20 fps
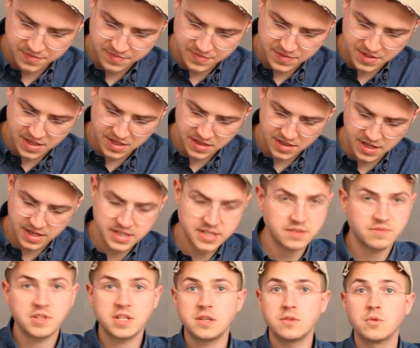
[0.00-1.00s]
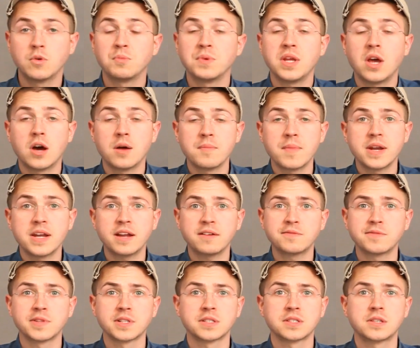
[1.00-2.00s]
Then that DVD will be on my
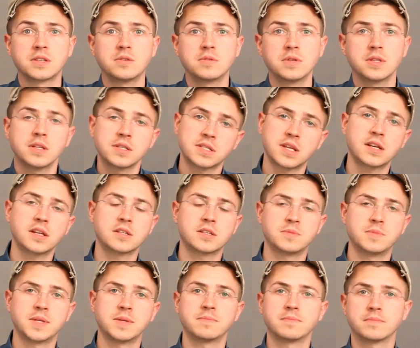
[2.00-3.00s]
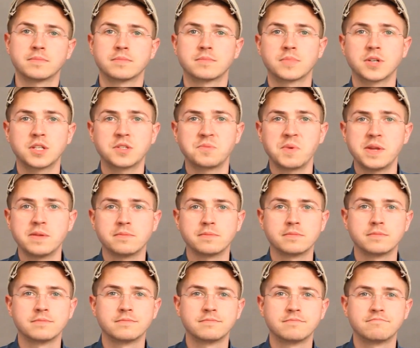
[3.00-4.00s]
Netflix queue, and they'll send it to me. Pretty sweet.
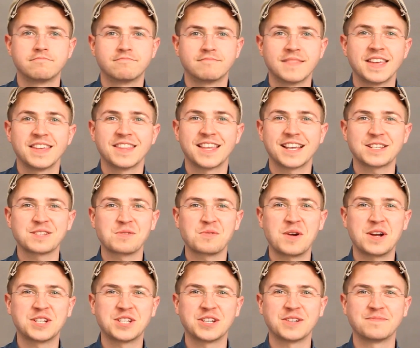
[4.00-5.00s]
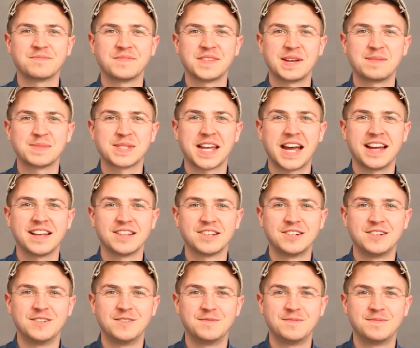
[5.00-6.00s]
Thanks for watching. I'm Skylar.